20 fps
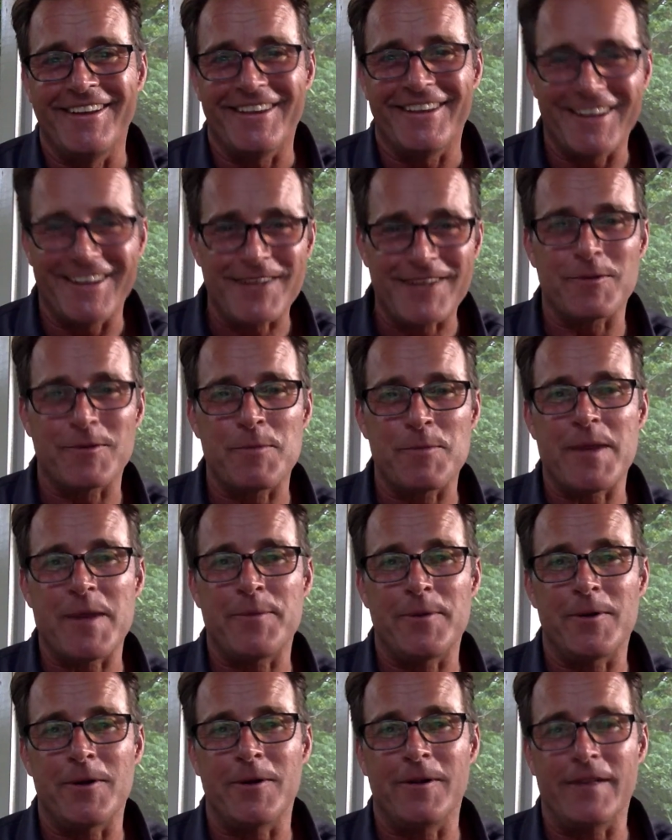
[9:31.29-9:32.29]
connect with
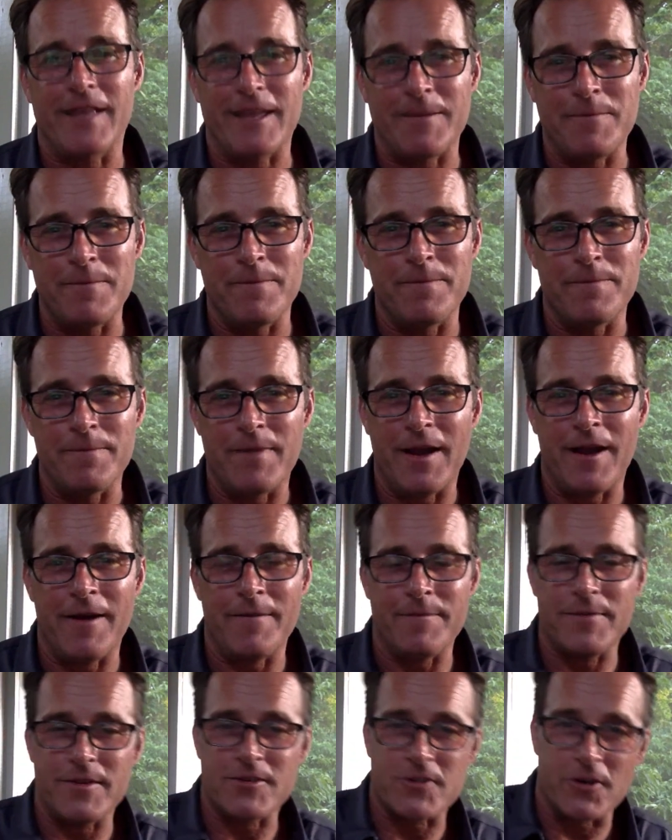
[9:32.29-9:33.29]
people, and
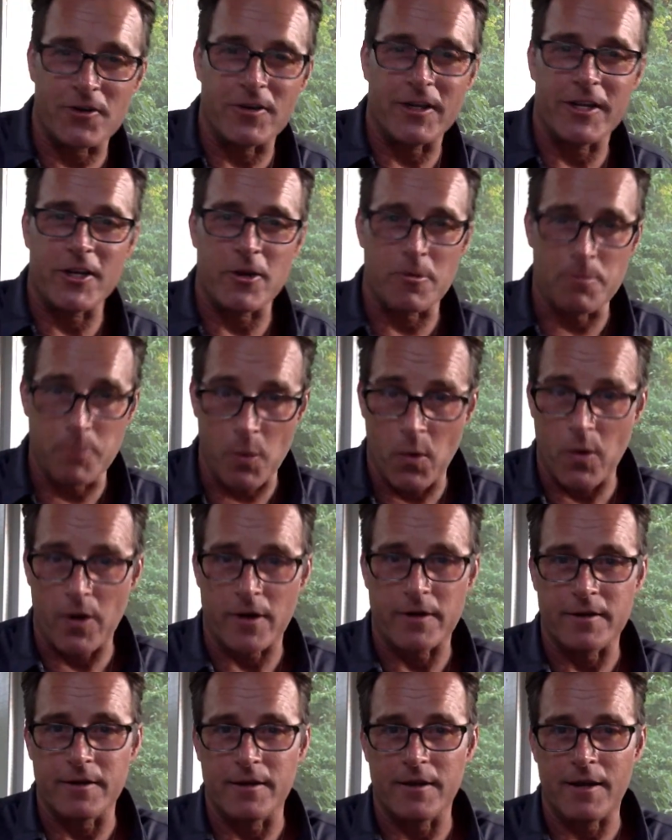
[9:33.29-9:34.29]
um, certainly your
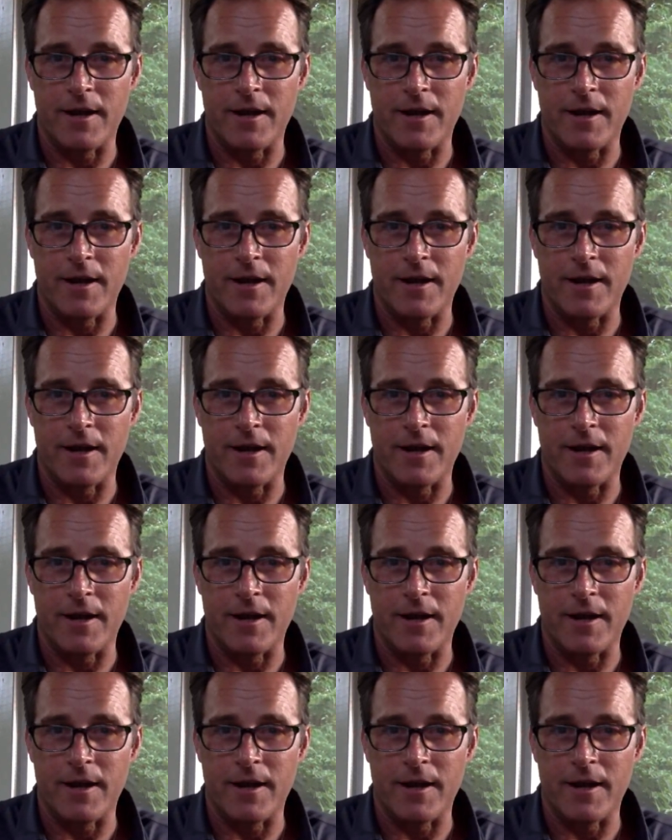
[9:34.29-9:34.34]
board.